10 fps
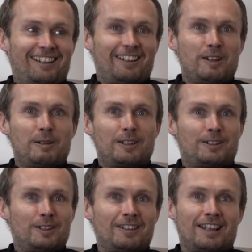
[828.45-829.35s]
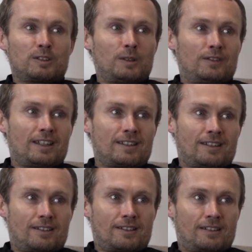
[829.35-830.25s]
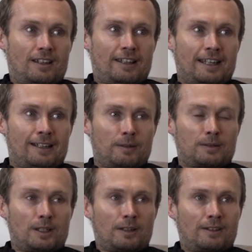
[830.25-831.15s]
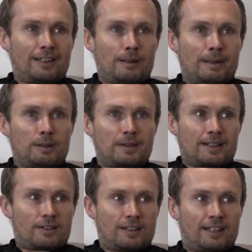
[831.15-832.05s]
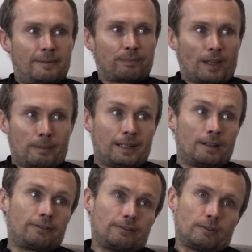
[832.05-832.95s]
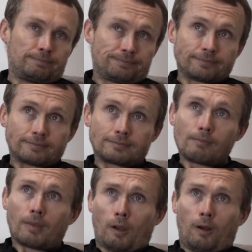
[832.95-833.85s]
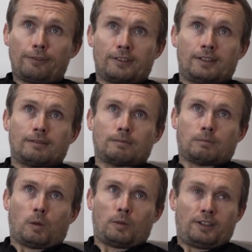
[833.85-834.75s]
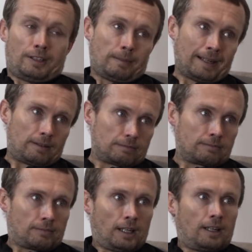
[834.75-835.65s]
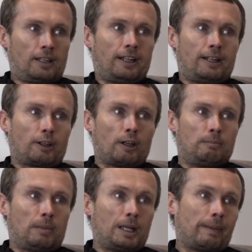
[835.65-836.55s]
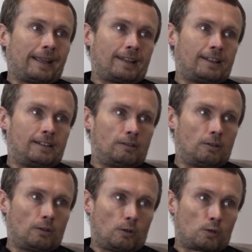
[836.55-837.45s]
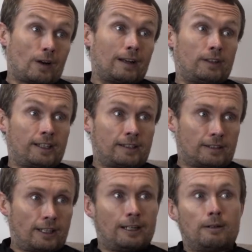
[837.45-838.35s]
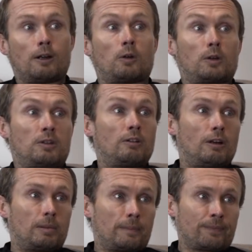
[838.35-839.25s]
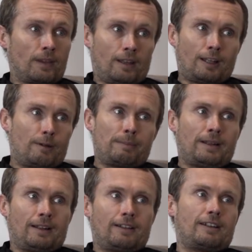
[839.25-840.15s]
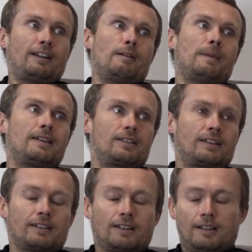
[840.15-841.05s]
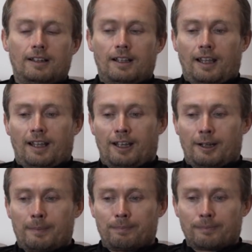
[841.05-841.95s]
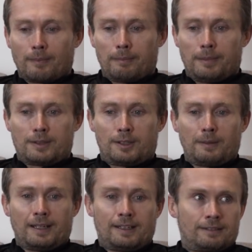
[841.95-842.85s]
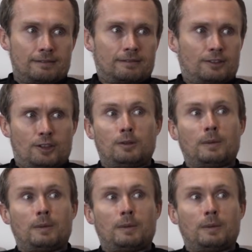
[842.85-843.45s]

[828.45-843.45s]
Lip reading: like who could do that sort of distance? And then I started thinking about it. Actually, I mean, I've often wondered about, going bikepacking or traveling, across Europe. That would be like amazing. But to do it in 2